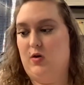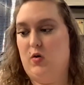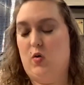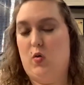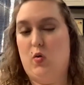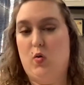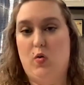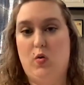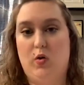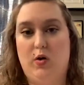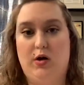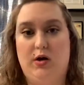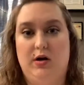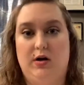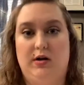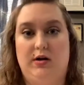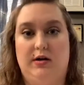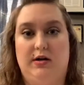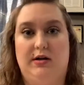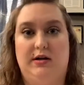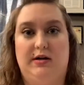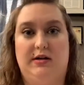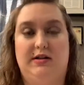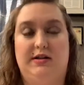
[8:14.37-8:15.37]
Or
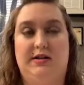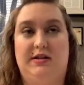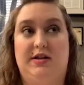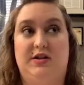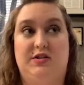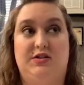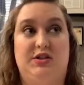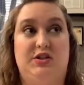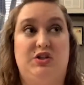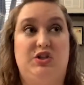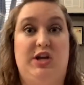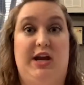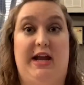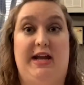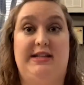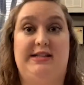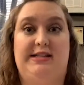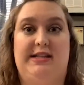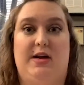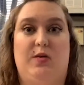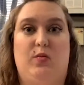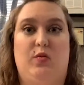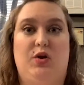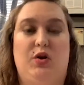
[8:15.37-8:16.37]
there's a chance
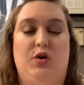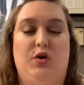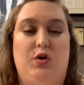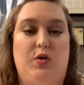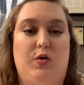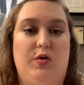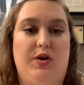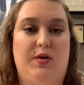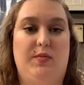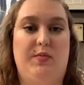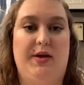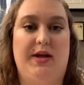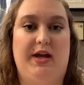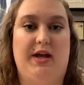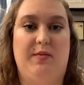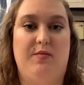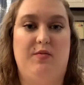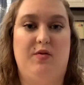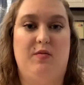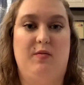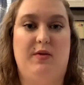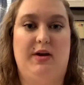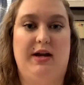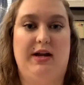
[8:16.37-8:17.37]
that when you're going to pick up
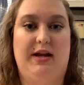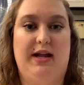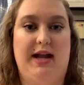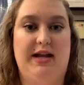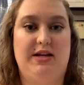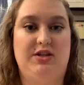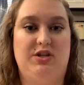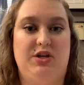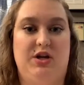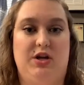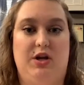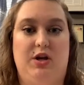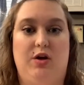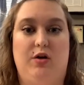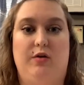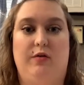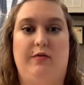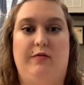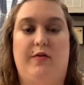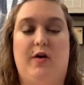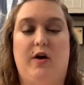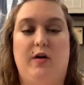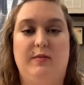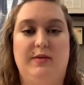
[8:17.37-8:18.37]
your medication, your
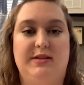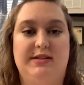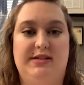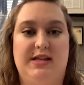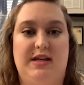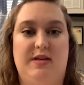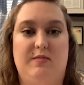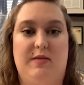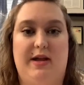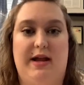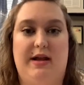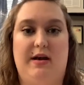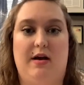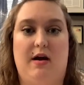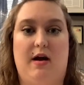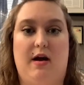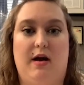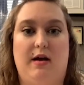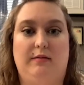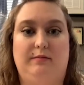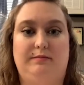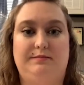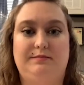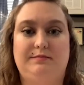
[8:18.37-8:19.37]
pharmacy may
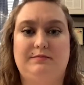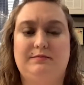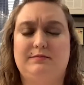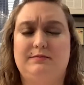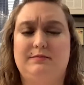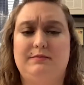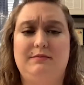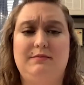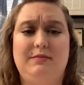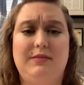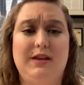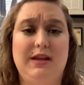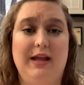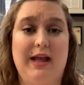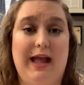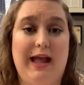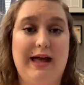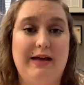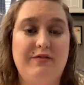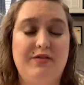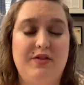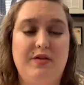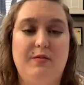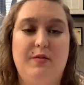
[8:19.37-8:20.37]
not
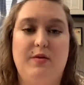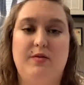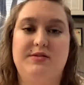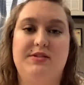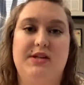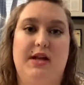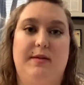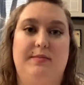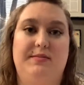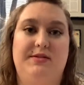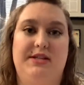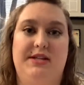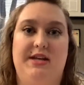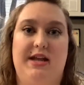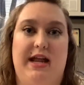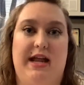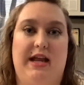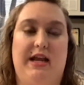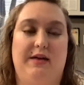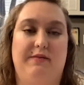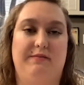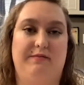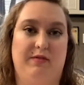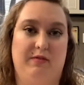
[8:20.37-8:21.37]
have the most
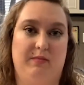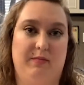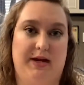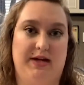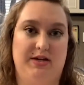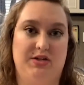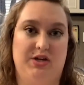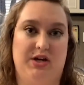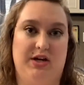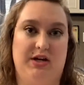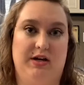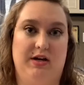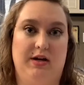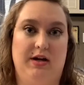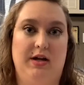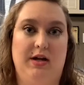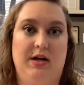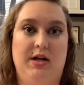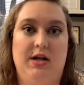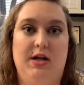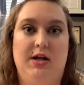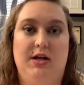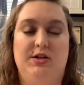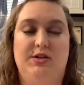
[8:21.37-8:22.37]
up-to-date information.
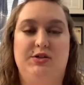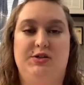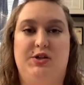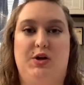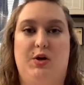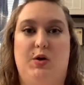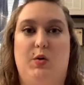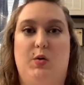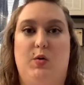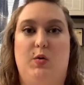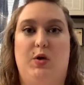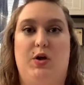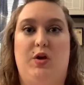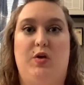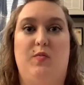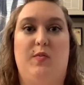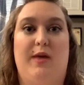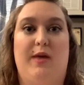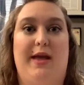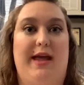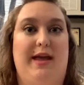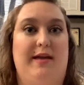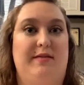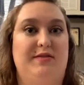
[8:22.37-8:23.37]
So you
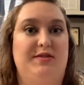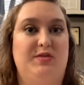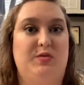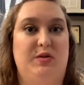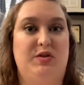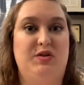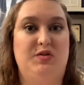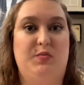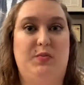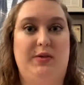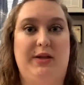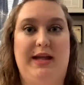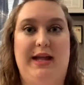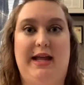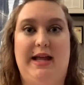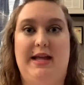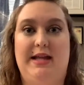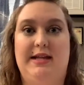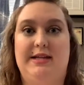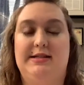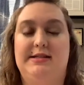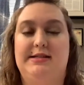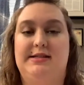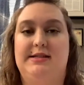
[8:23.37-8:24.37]
may have switched
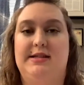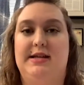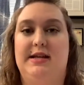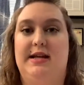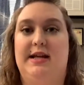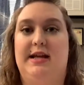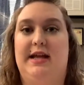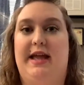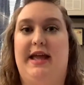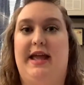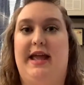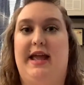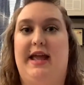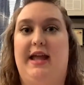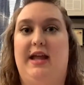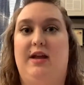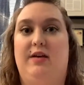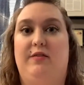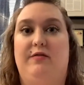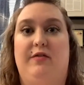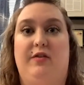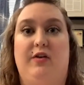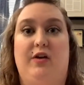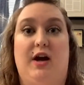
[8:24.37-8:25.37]
plans
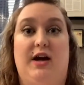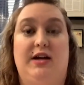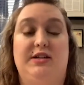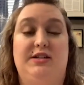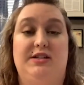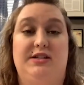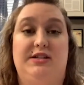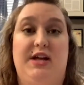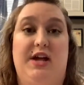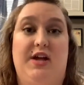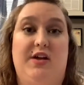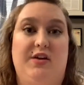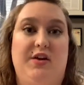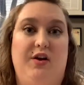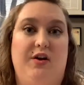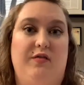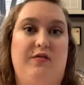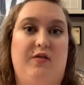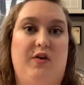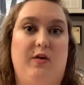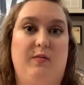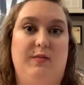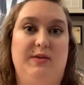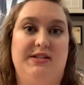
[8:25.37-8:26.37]
and forgot to tell your
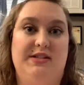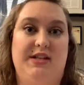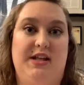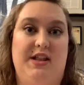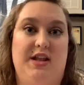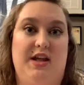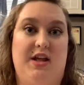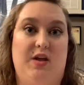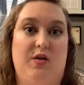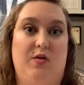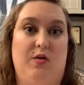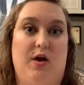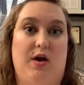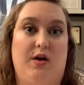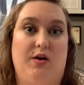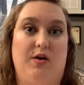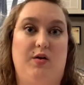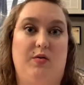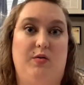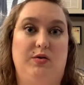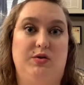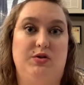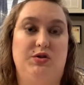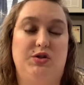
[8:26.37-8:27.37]
pharmacy that you got
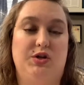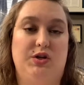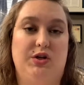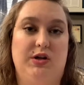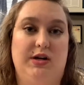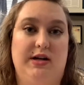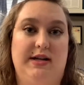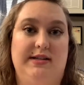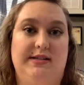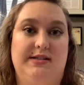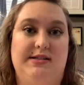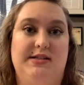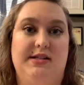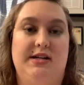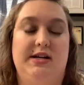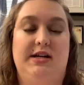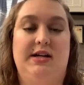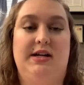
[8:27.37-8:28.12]
new insurance.